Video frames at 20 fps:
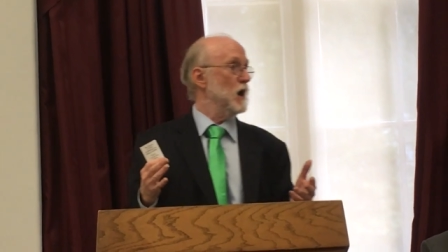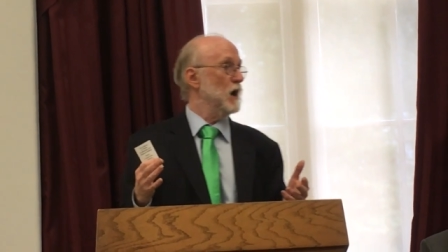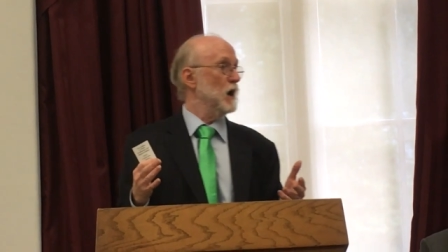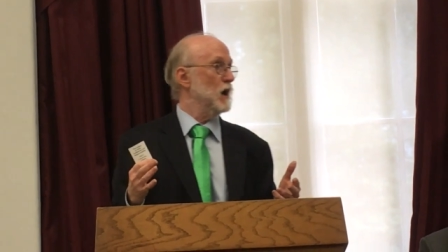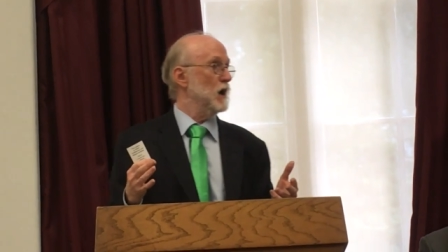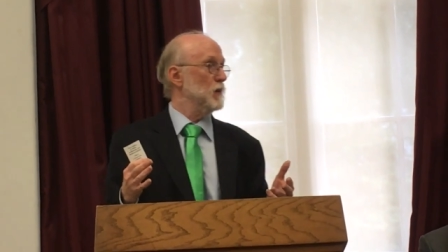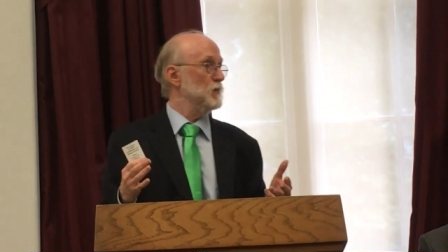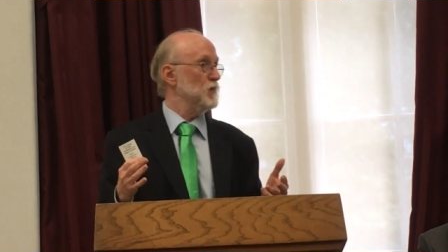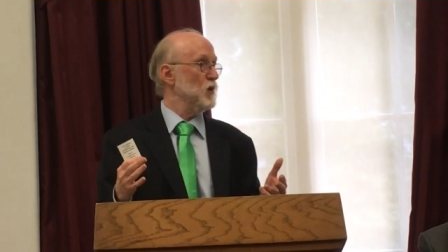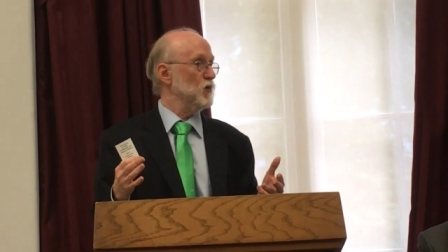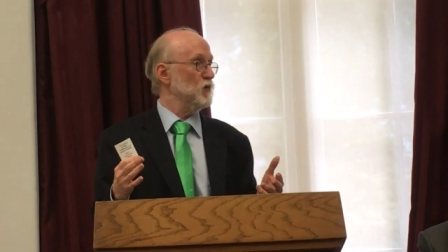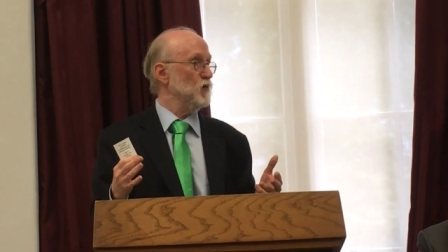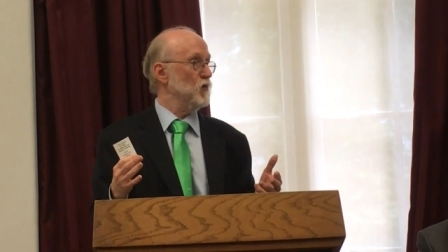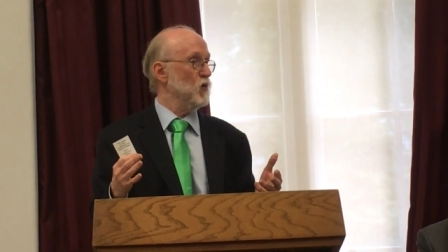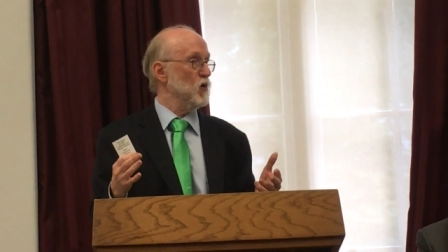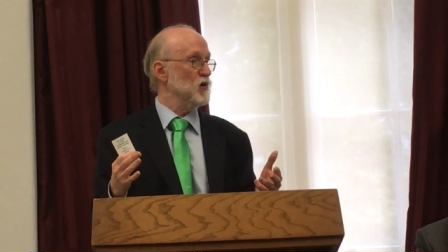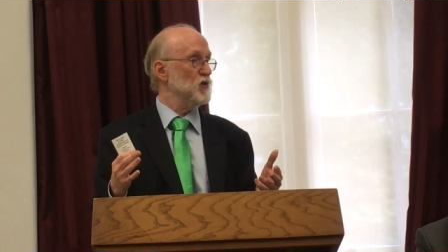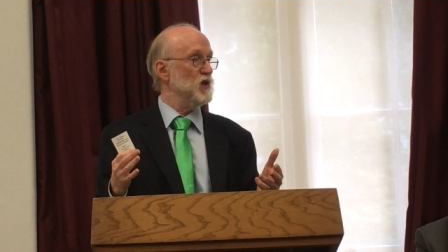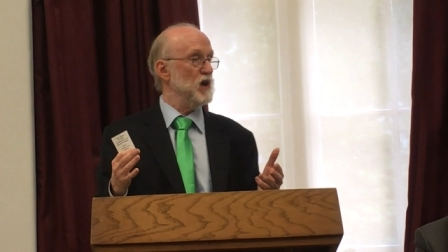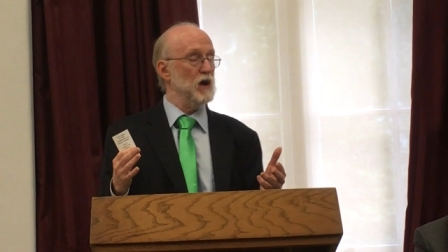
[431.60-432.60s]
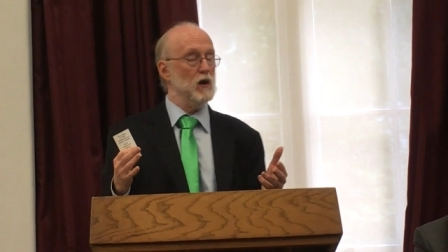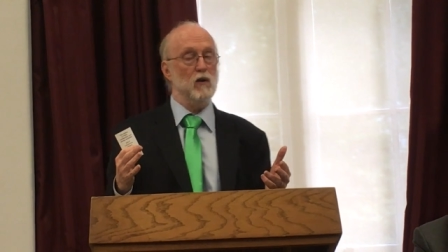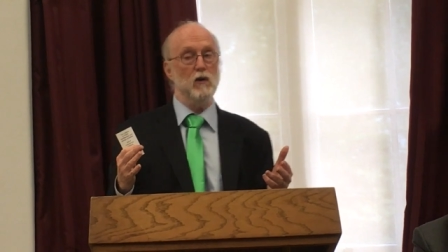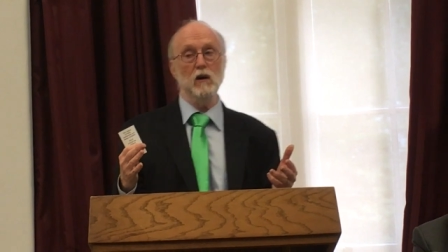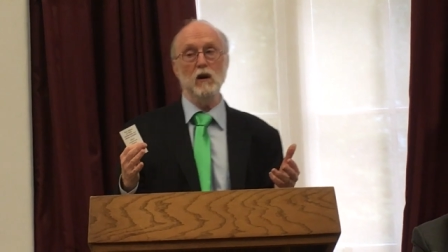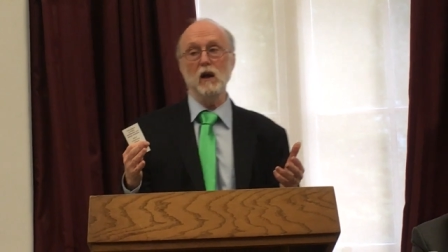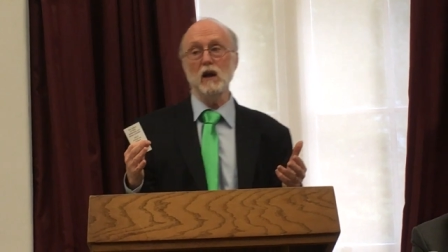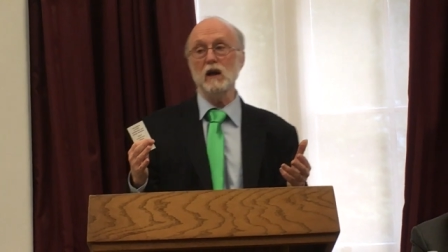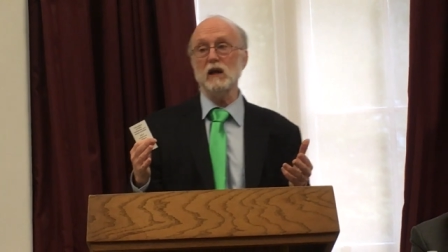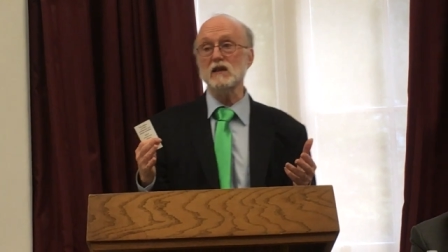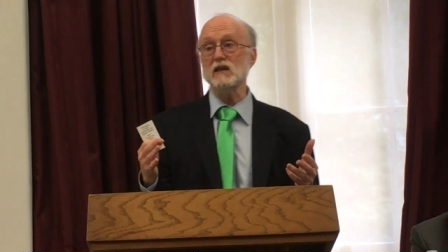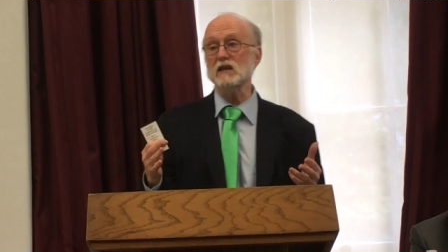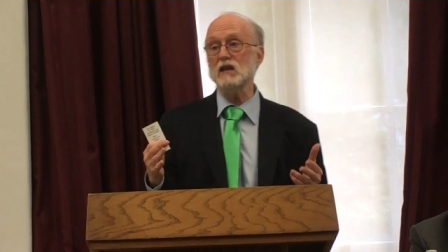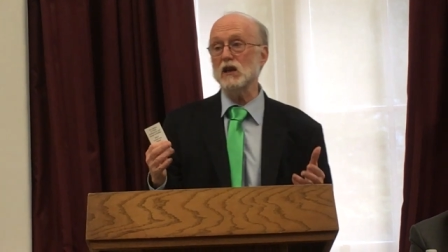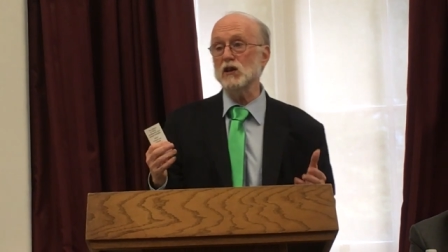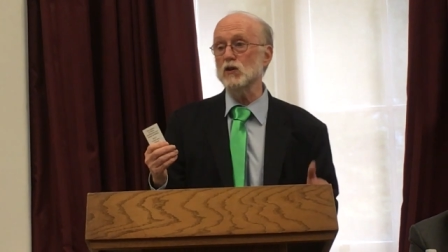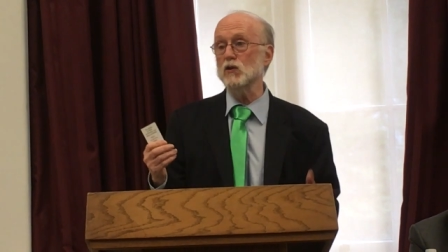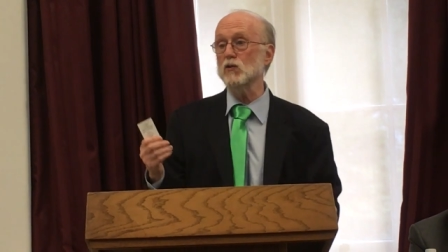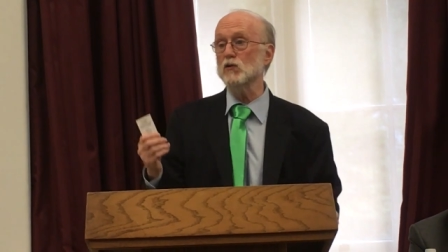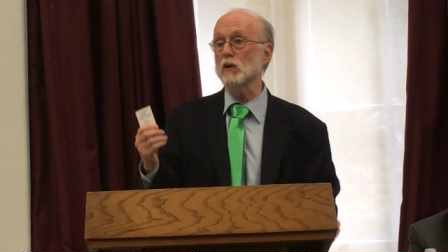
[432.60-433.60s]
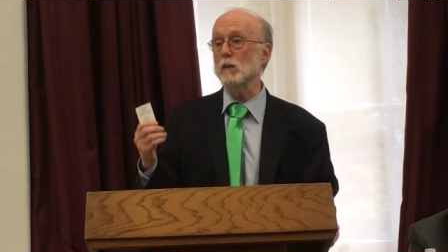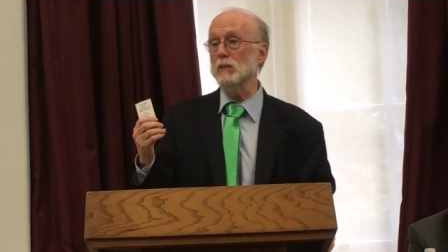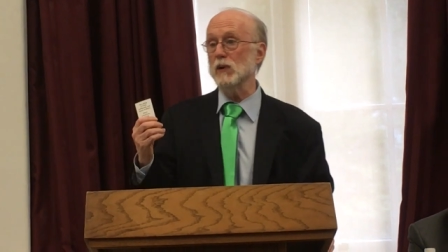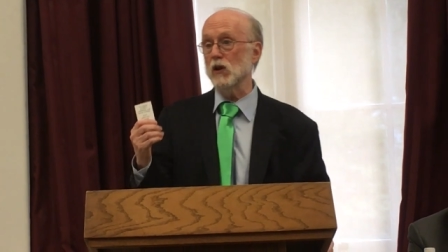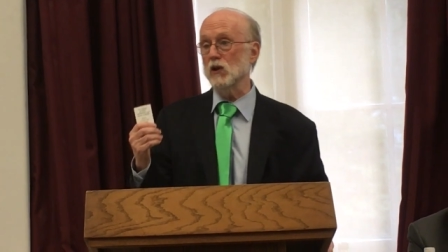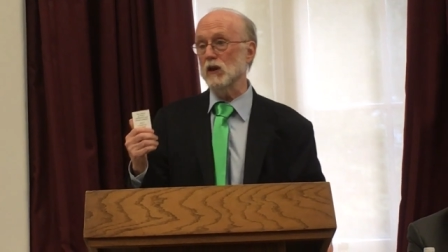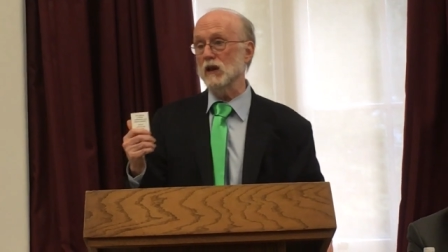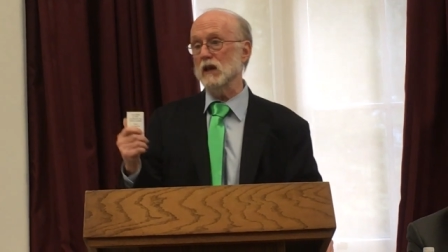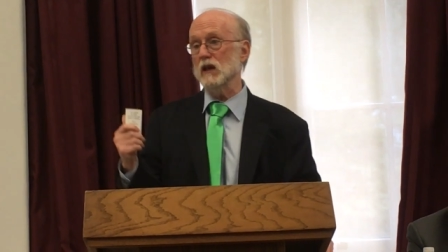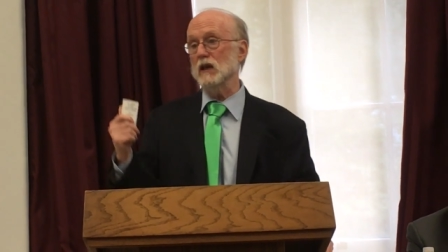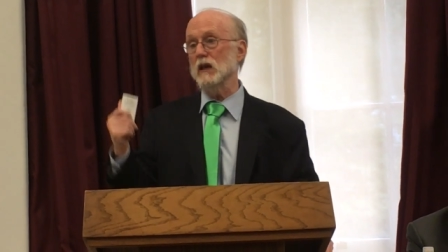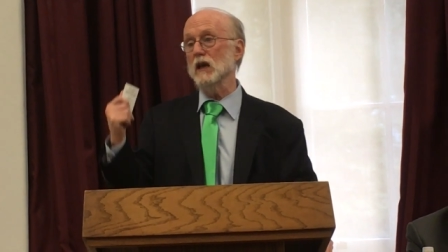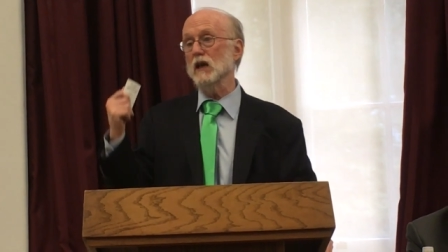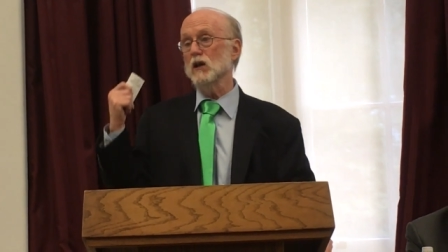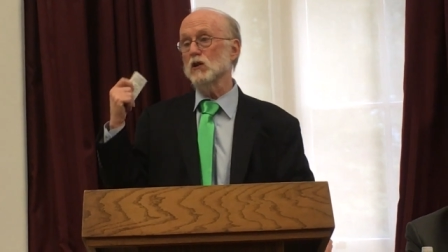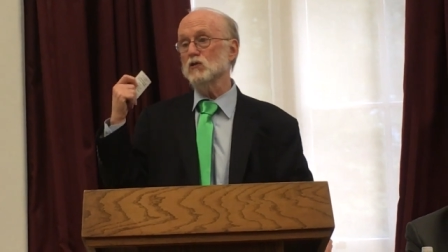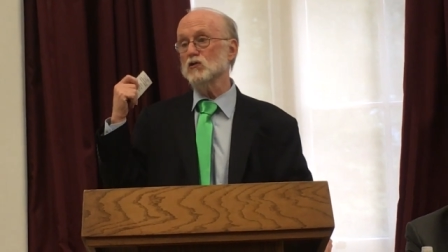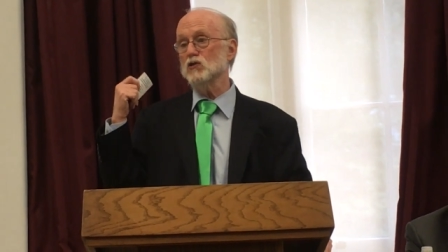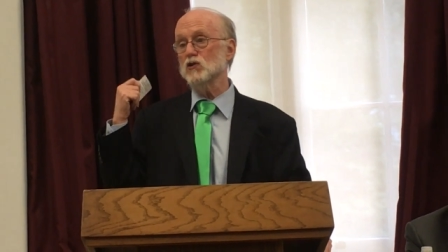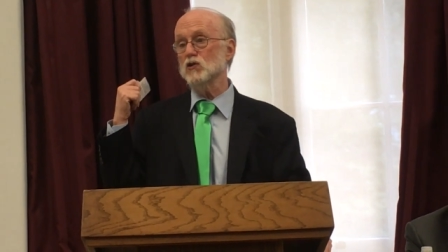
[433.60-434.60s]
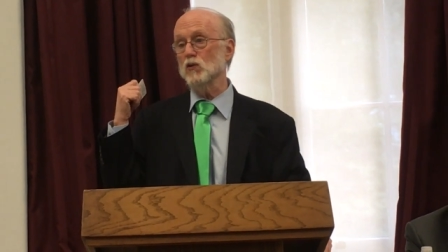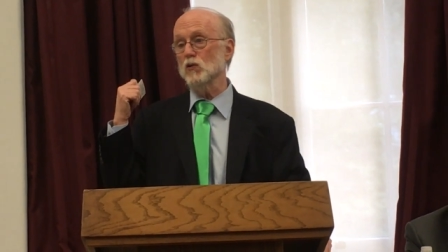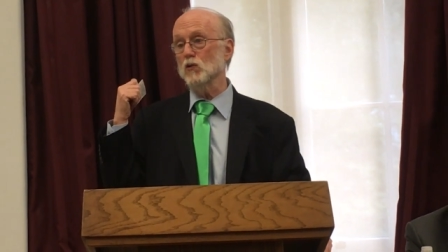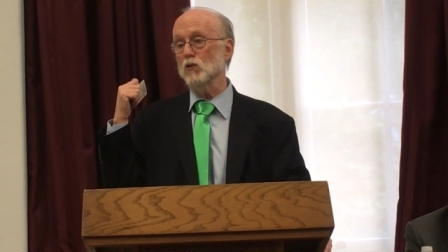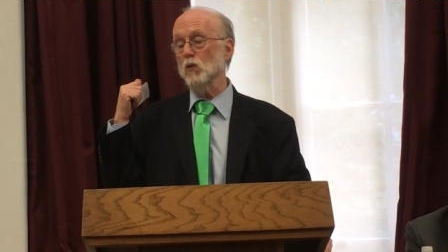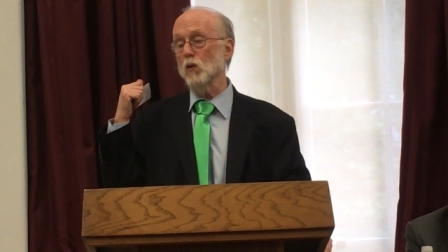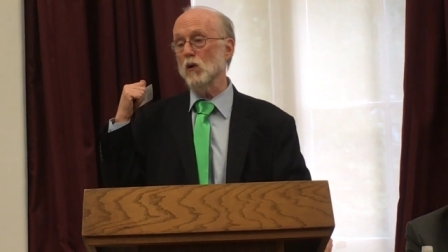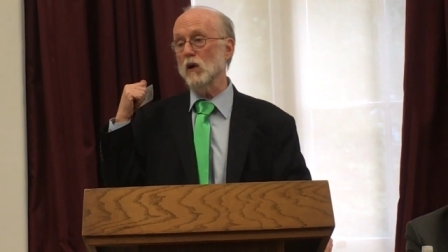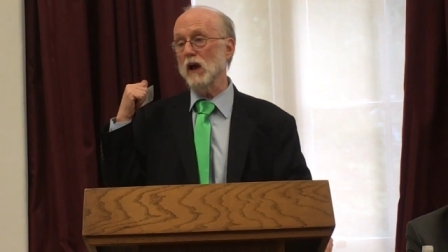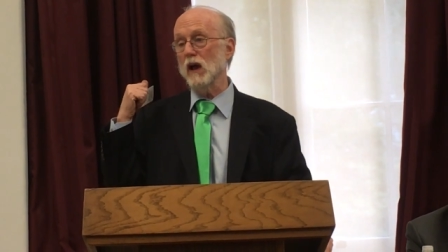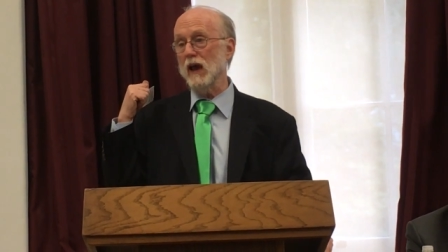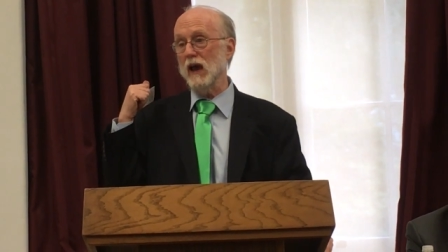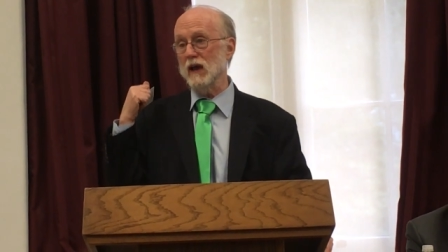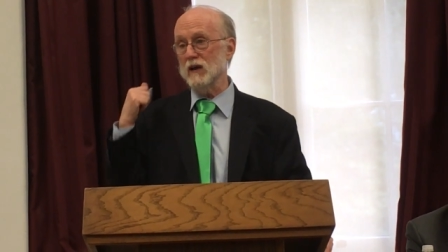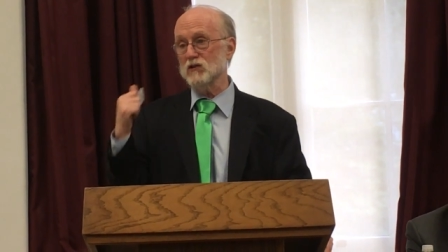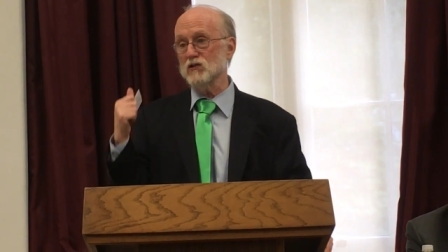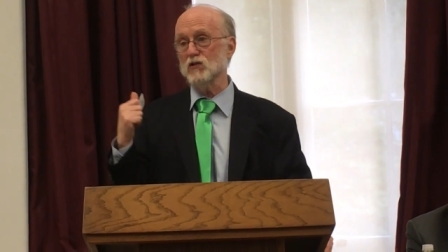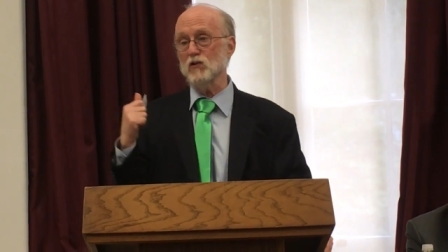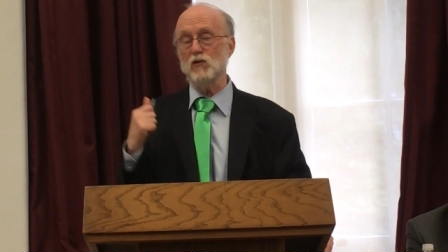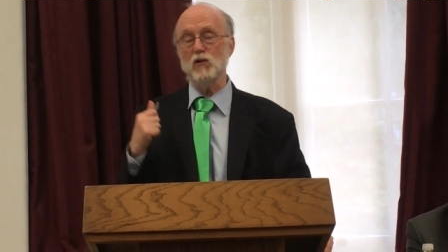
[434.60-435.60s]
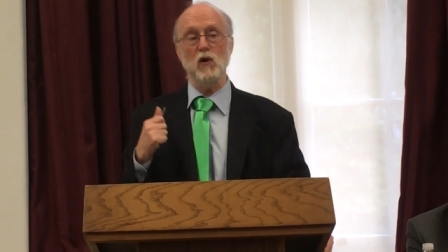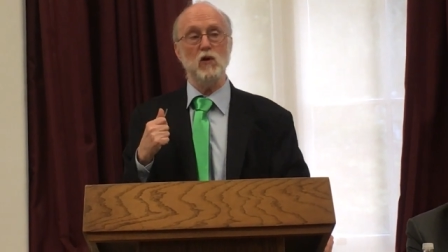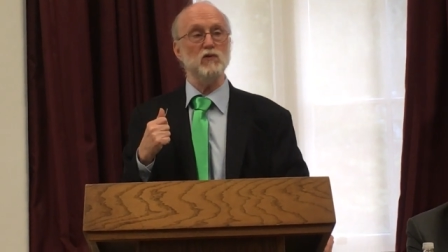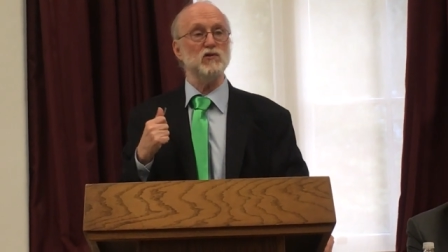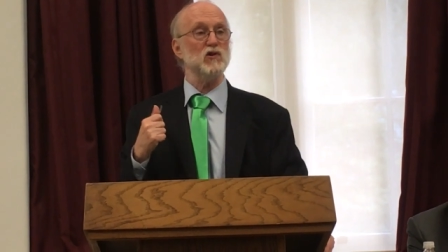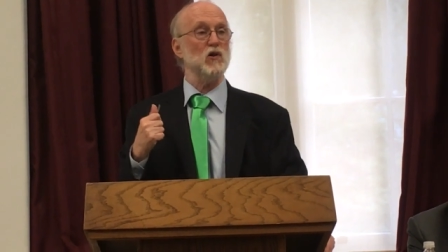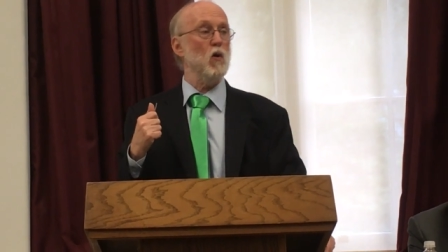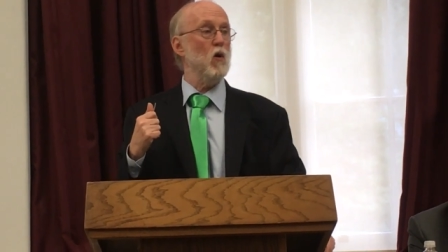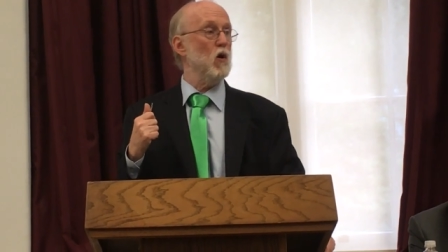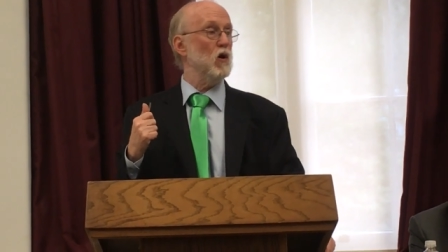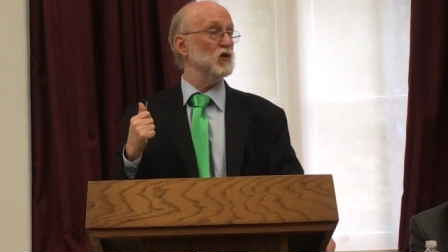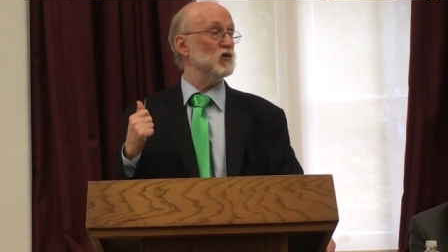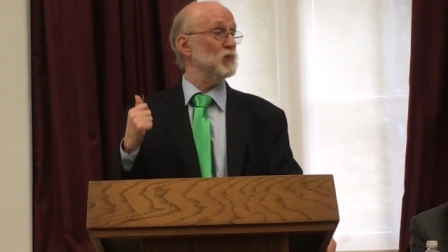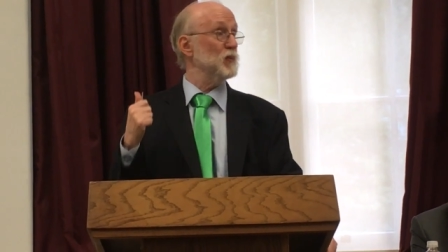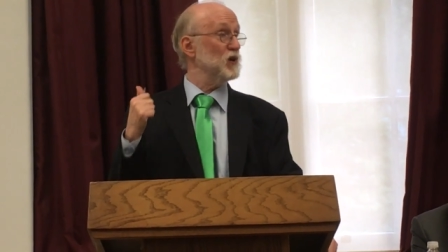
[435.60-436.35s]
um, for their continued ability to answer those calls.